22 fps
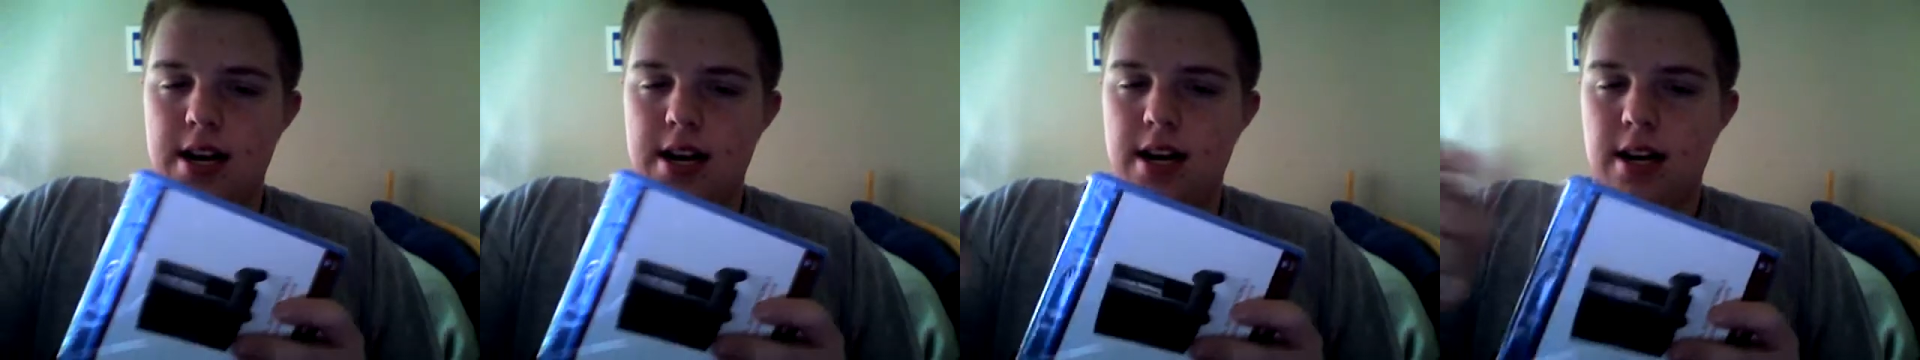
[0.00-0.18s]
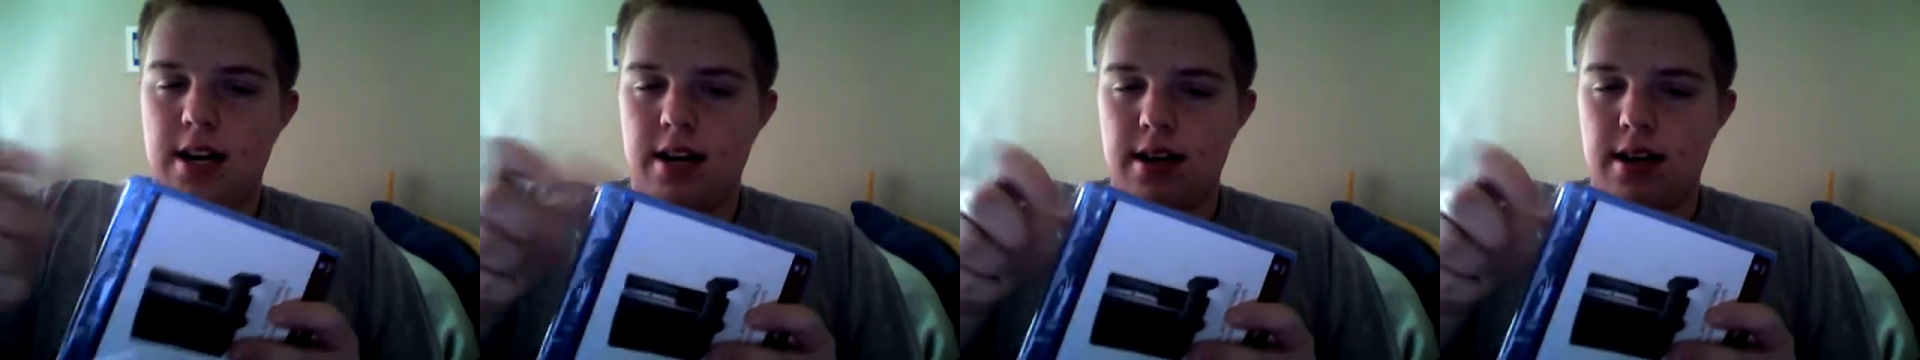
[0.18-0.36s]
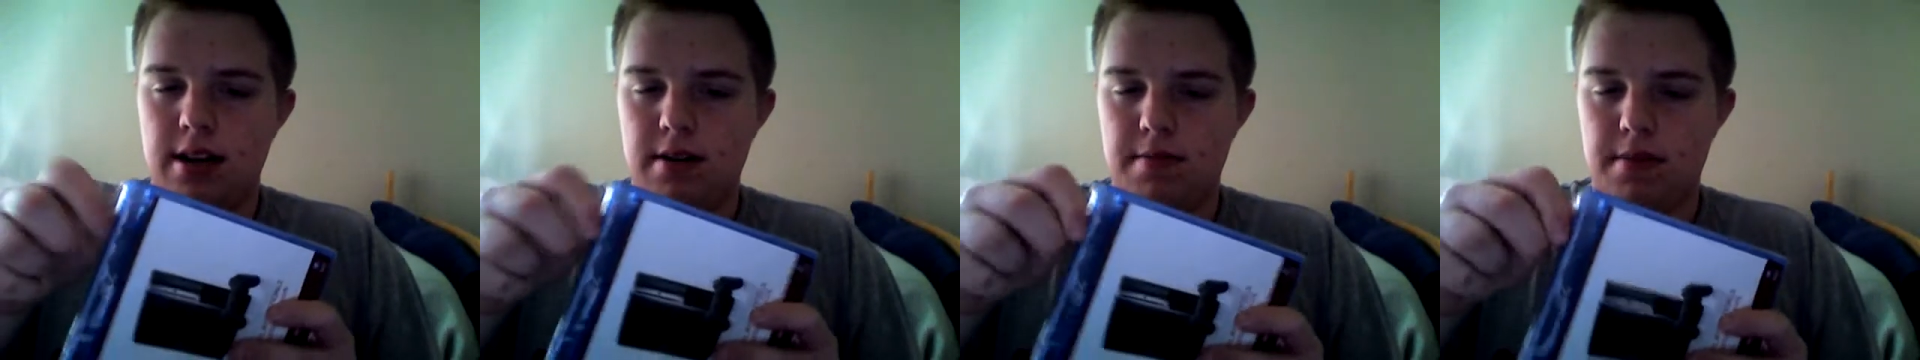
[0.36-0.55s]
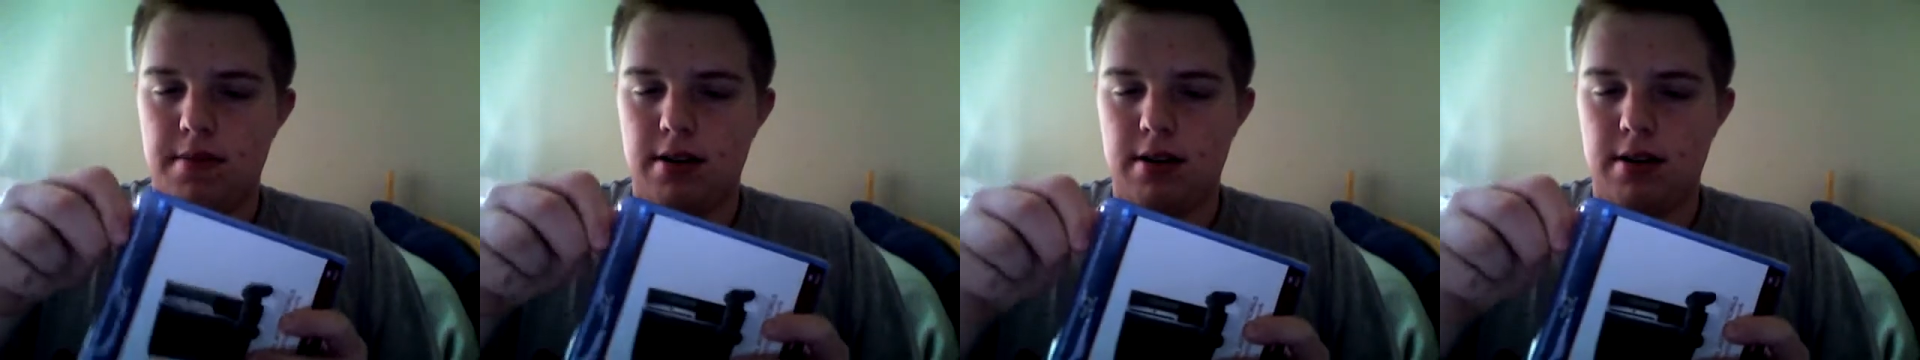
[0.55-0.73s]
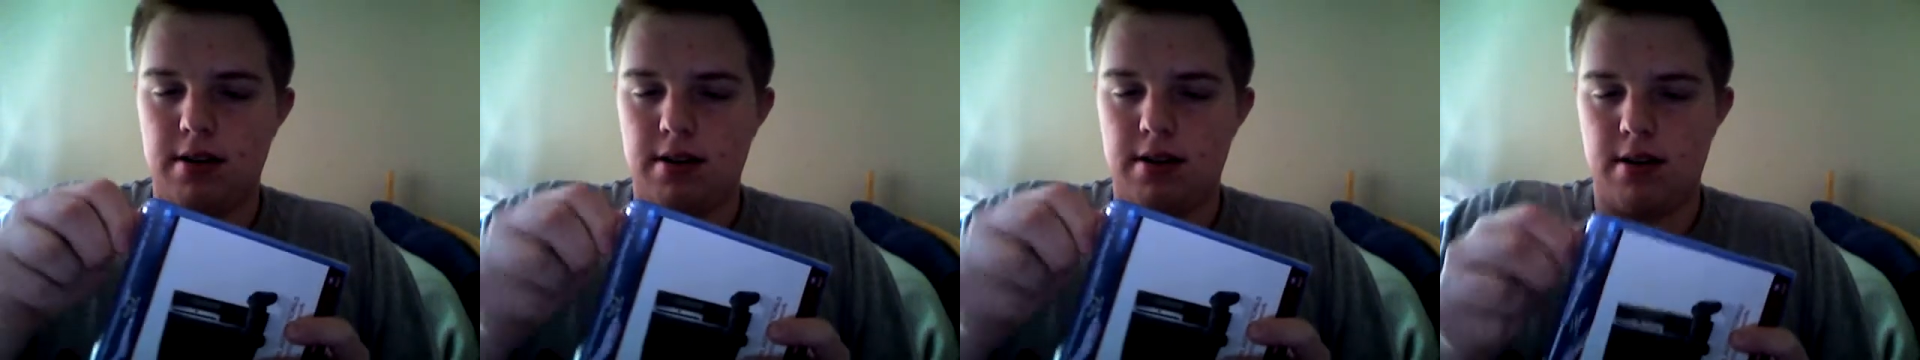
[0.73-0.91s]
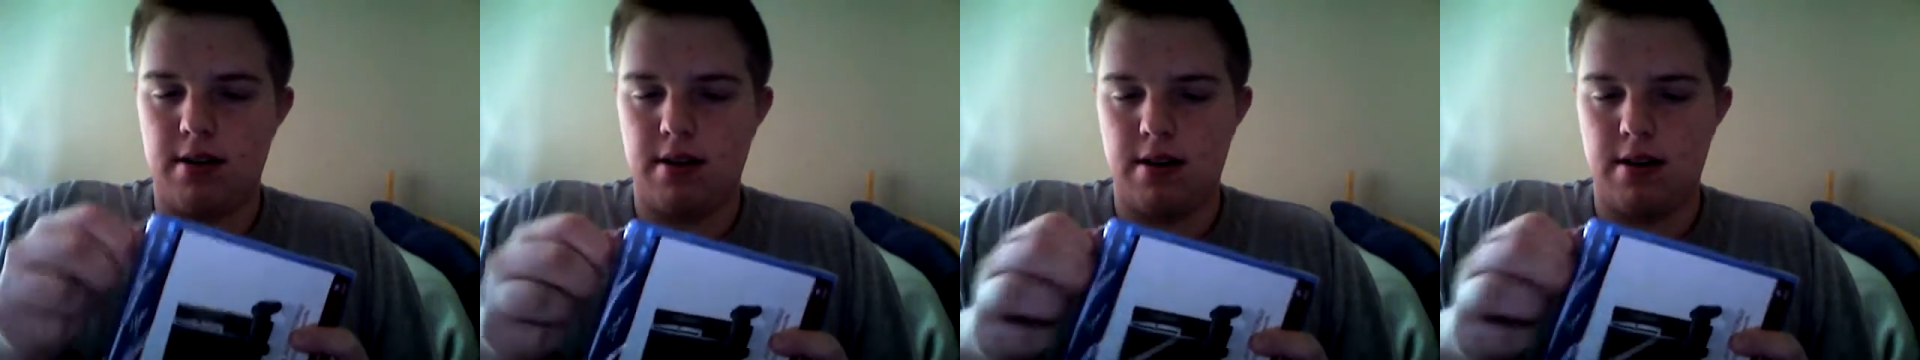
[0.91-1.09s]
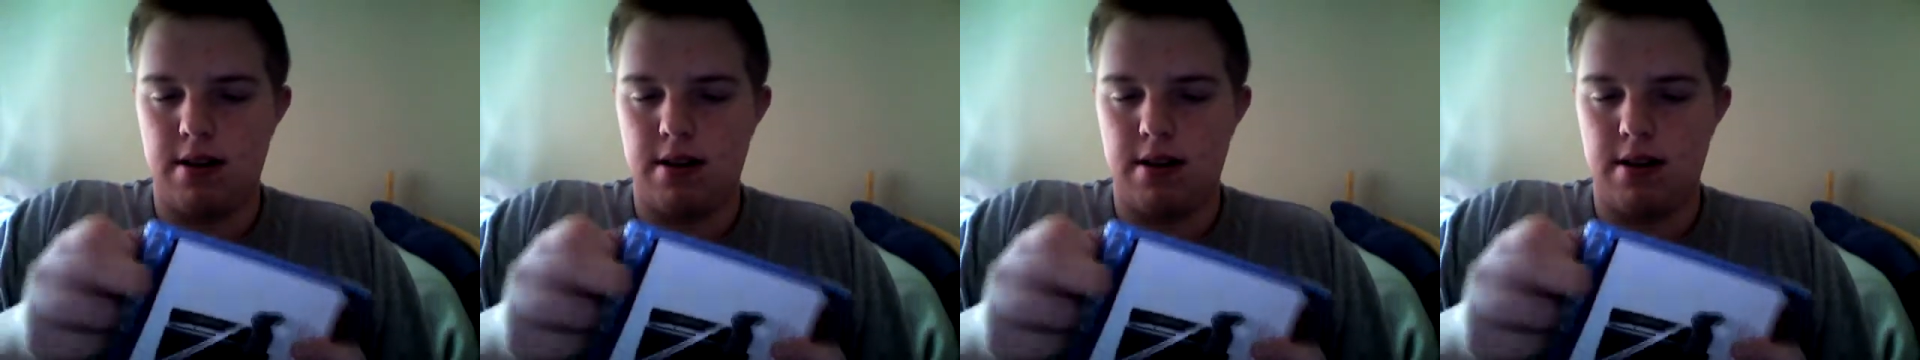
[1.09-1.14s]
time here.